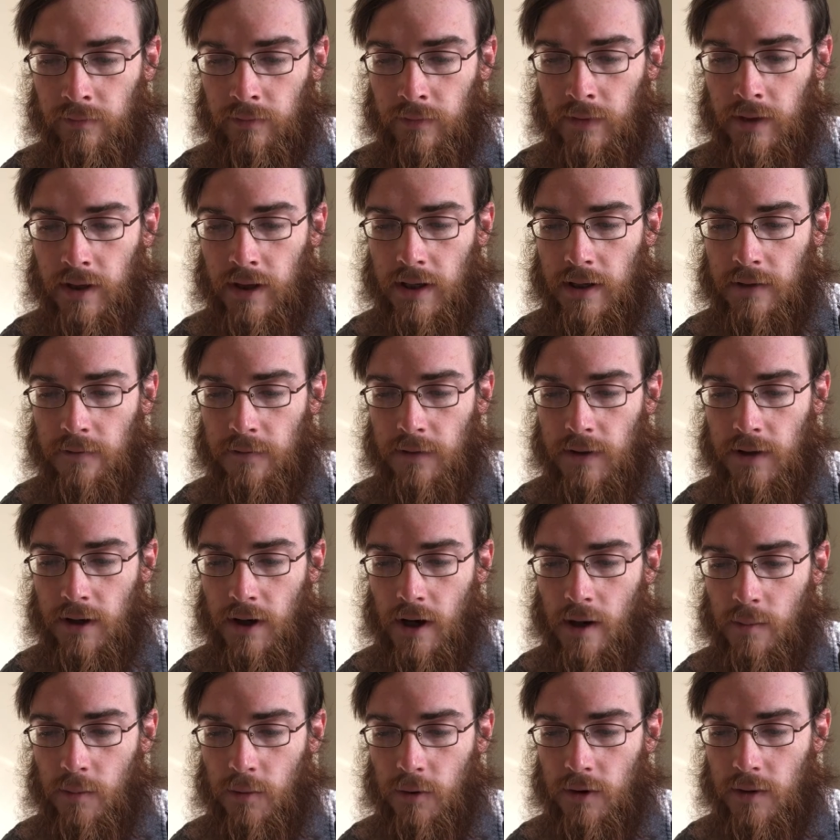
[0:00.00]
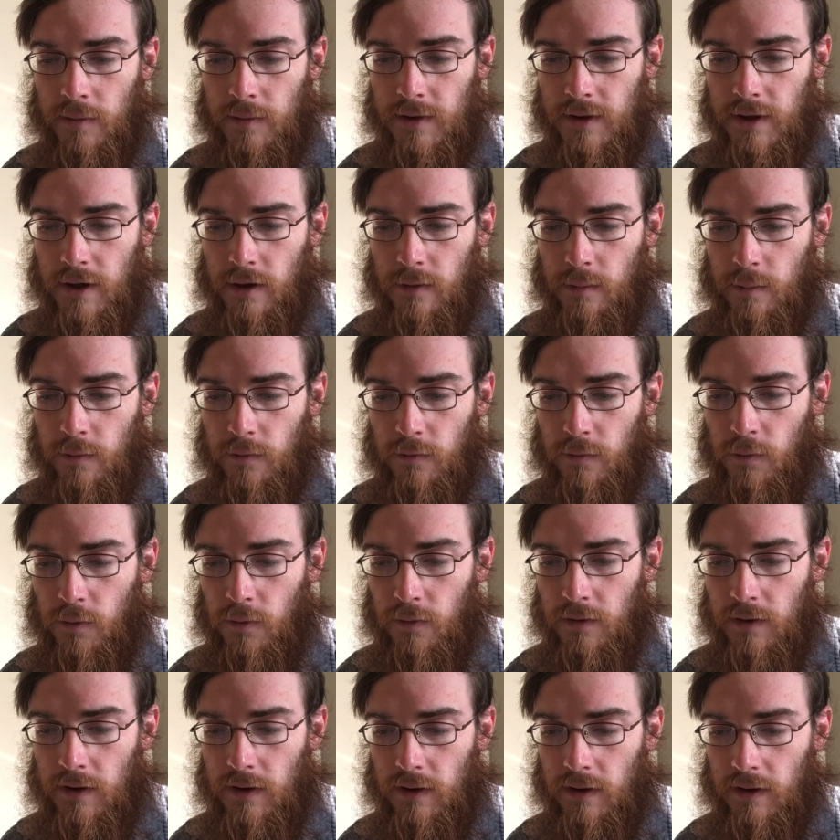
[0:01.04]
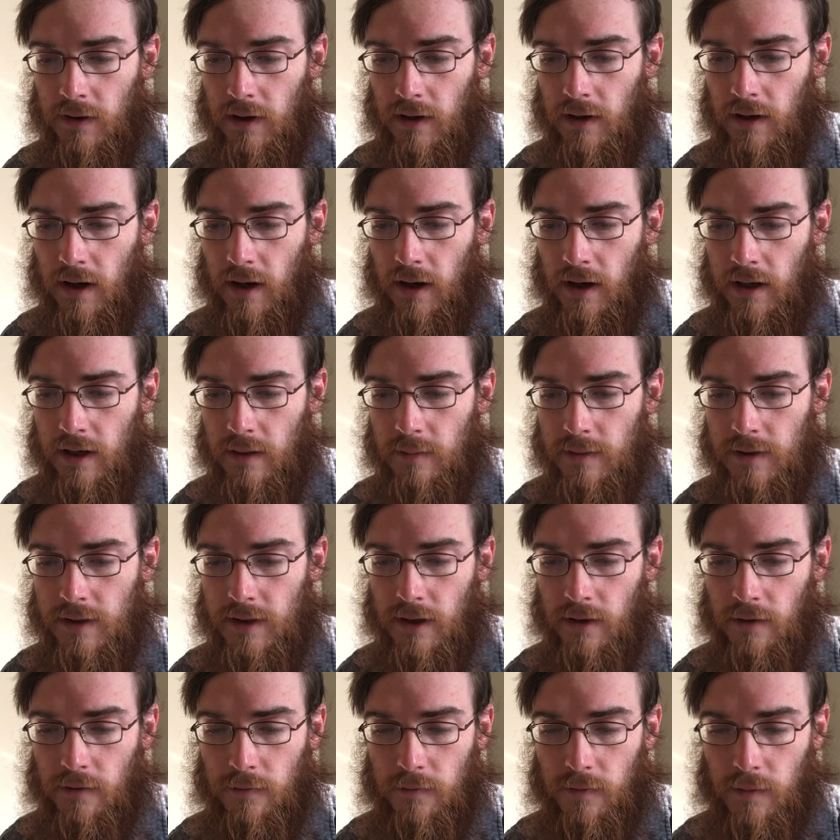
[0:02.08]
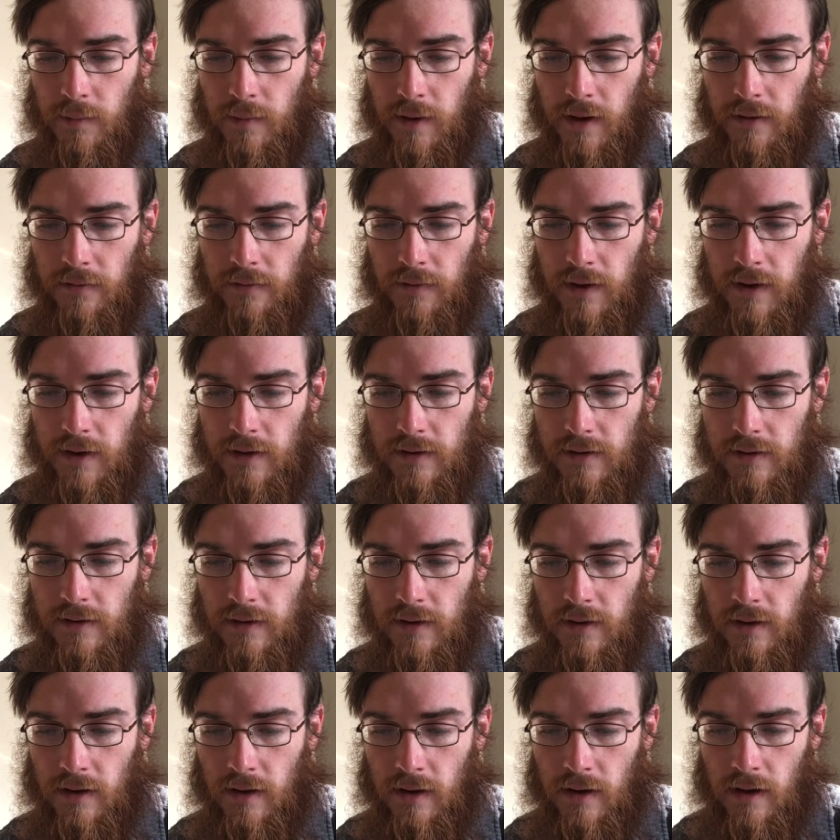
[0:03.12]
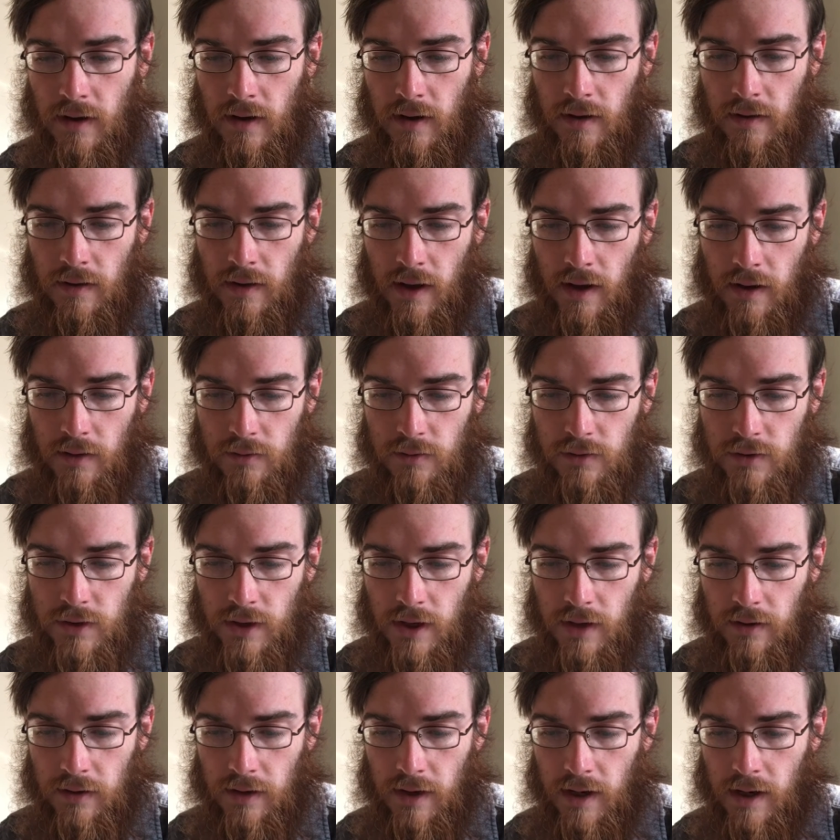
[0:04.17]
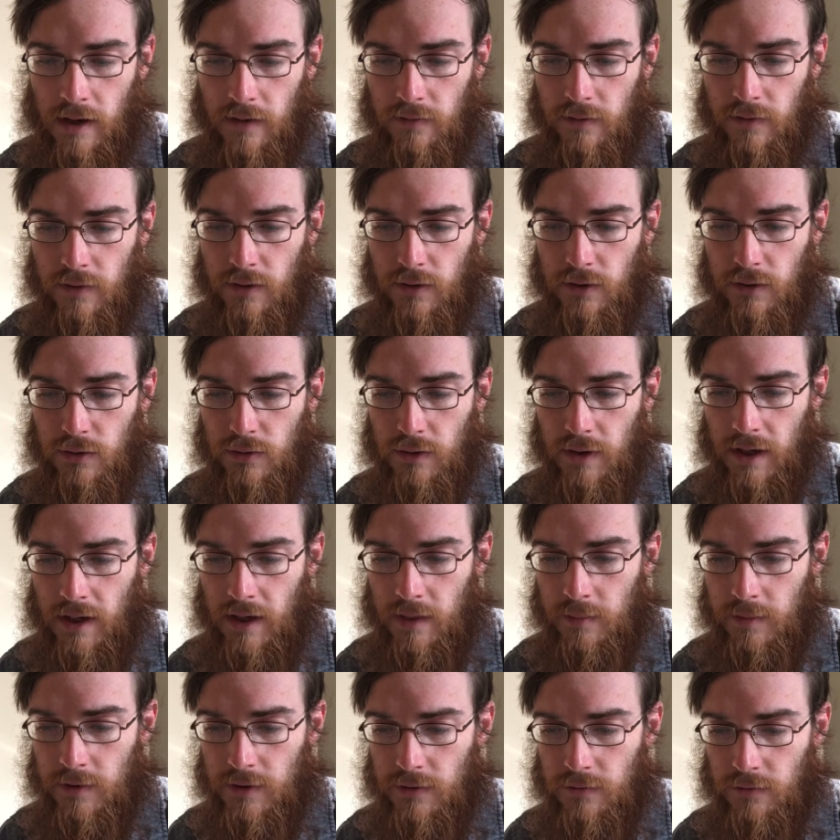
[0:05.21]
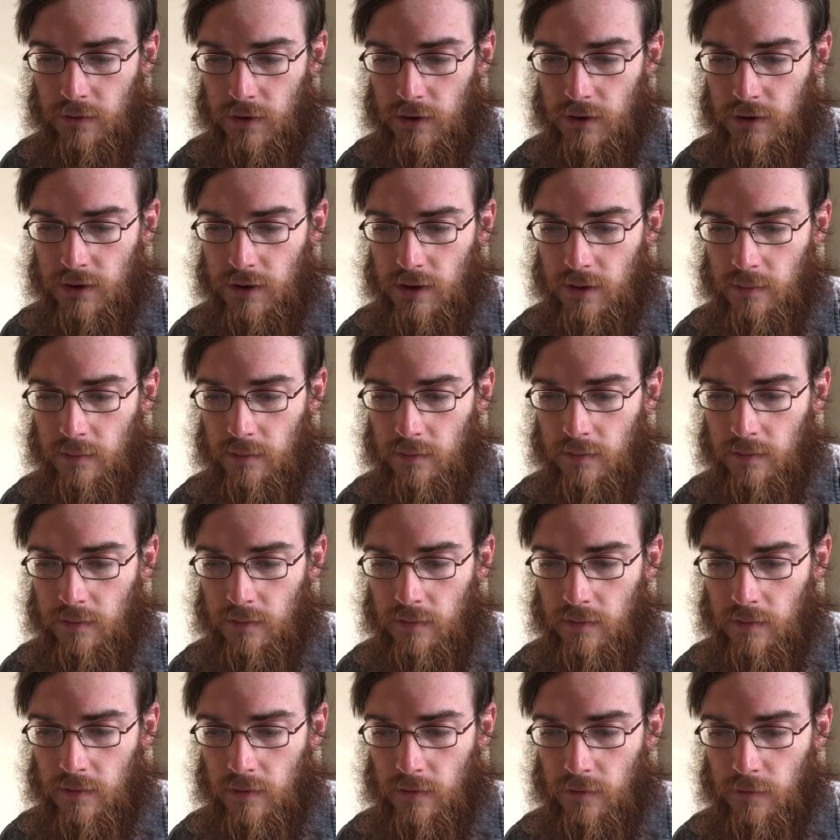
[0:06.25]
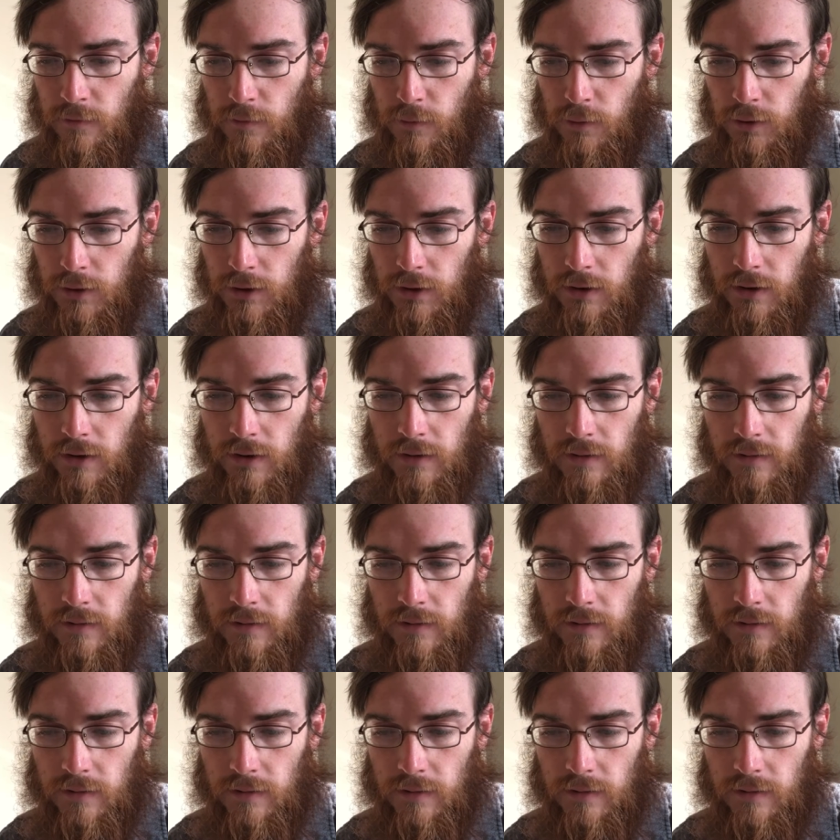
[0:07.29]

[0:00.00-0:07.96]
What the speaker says: If he humble himself before thee, and hide himself from thy face, thou shalt have unanimous friendship for good.